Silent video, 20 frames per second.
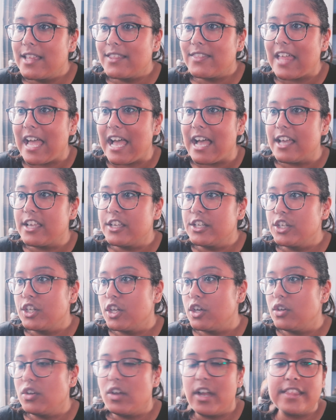that, you
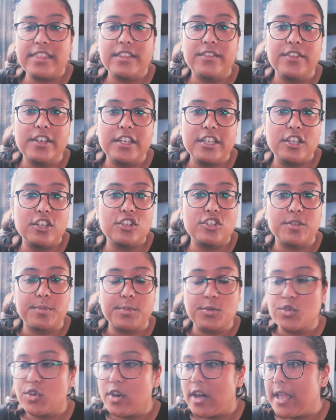know, like the video,
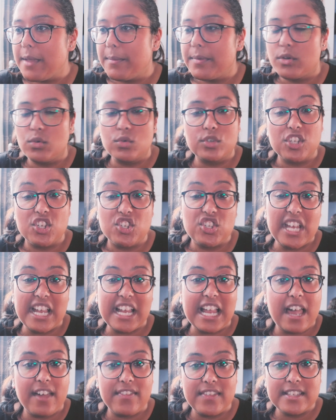subscribe, and also
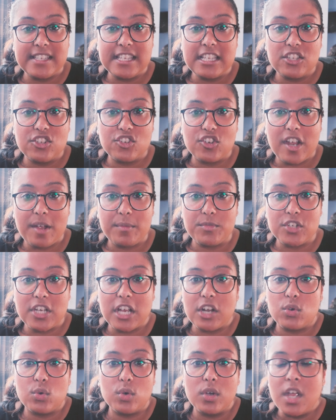check out this Instagram
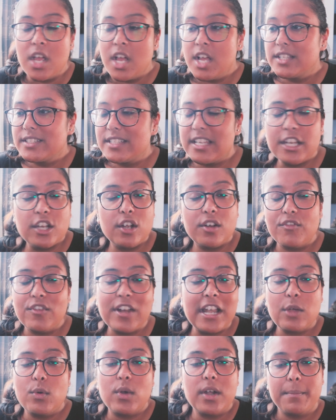channel. So you don't
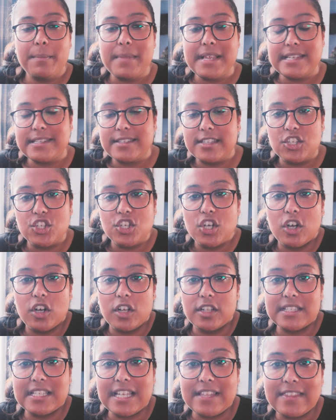really want to miss the
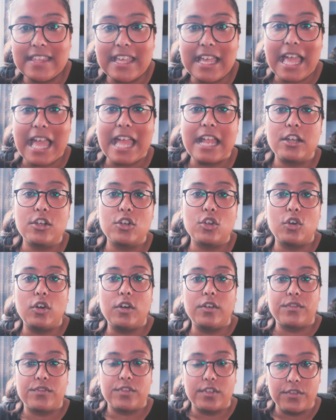chance at the end
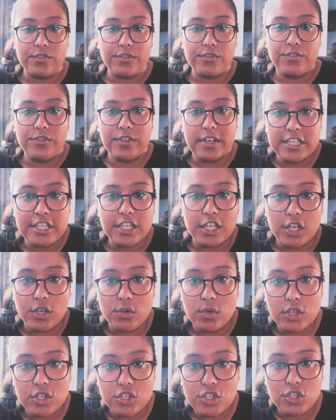of the
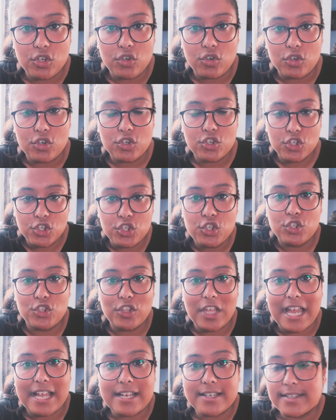video to do
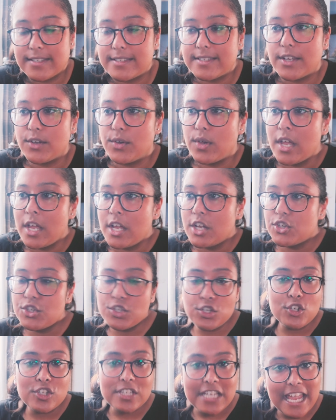that. So
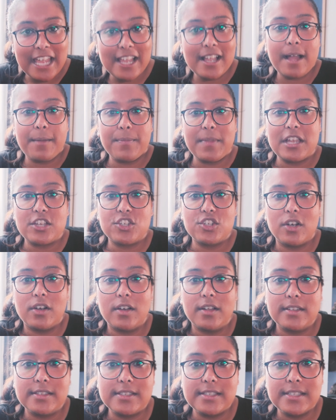do take up that
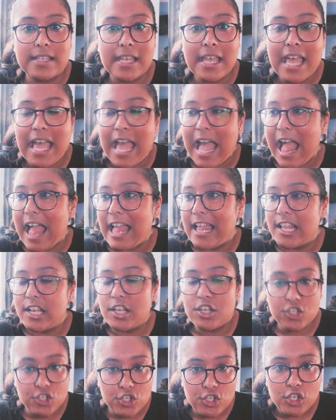chance
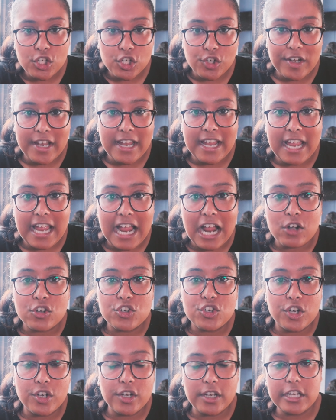and do create
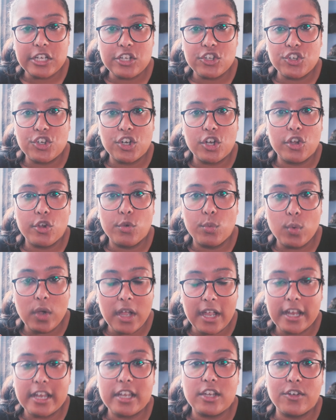outro, intro,
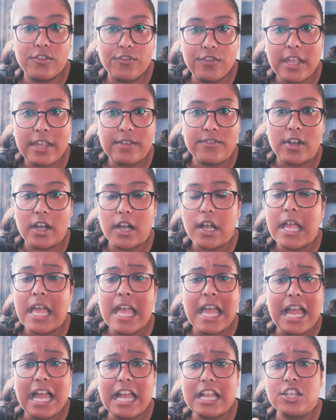work in your favor,
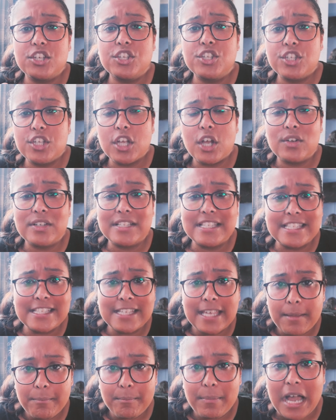and don't
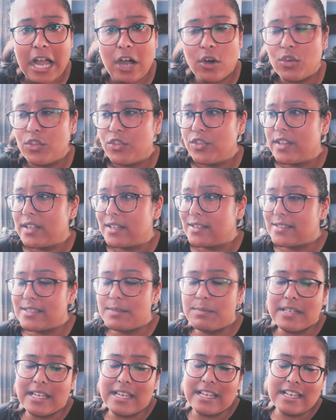skimp out on
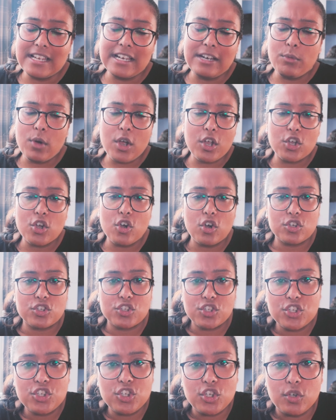this. It won't
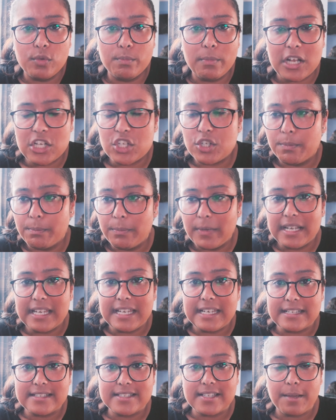cost too much
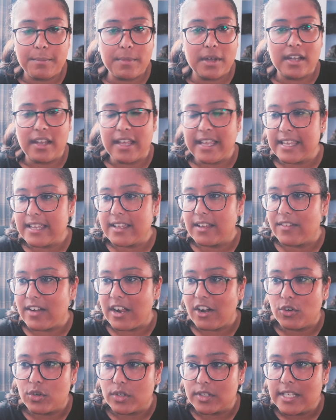money. Some are like
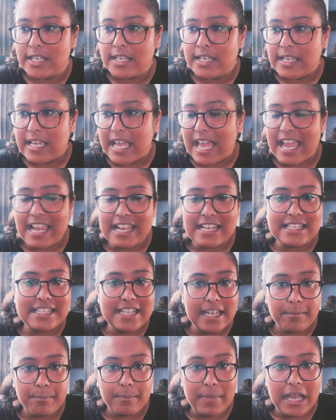around
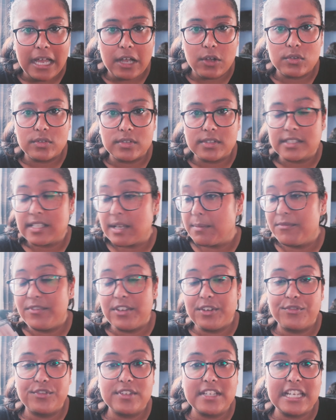£8-10, some
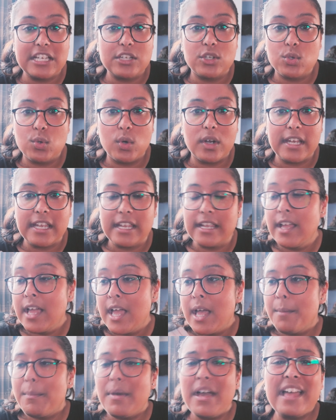15-20,
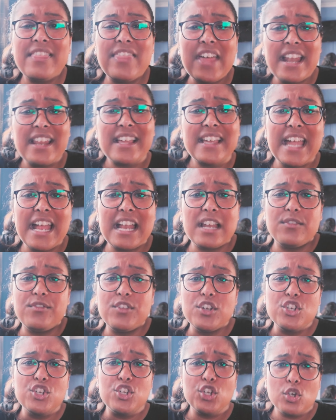but then again,
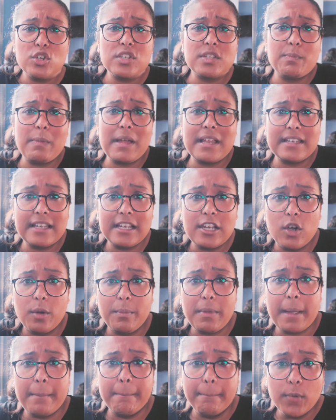if you do spend a little
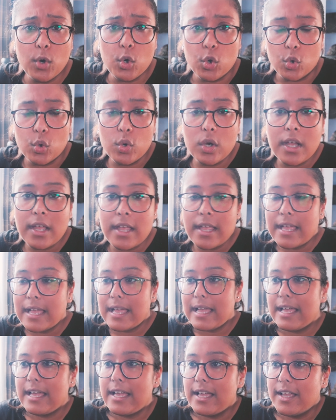bit more,
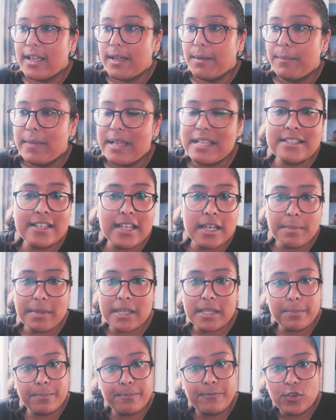it's going to
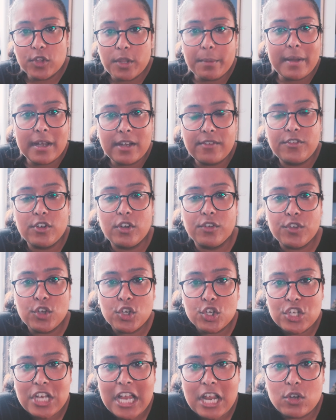be for the benefit of
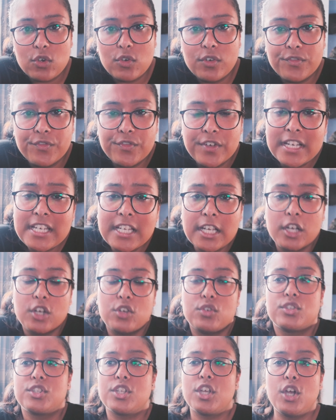your channel and
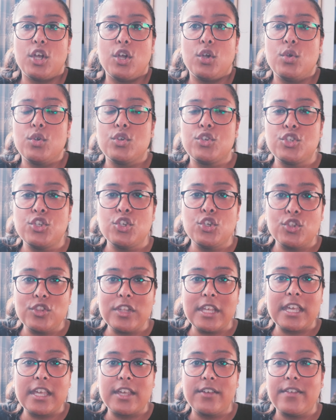video. So do
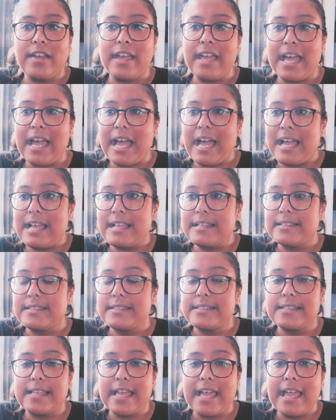think of it
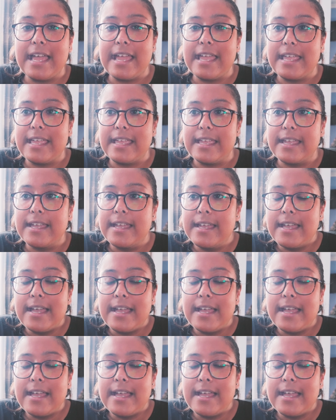as a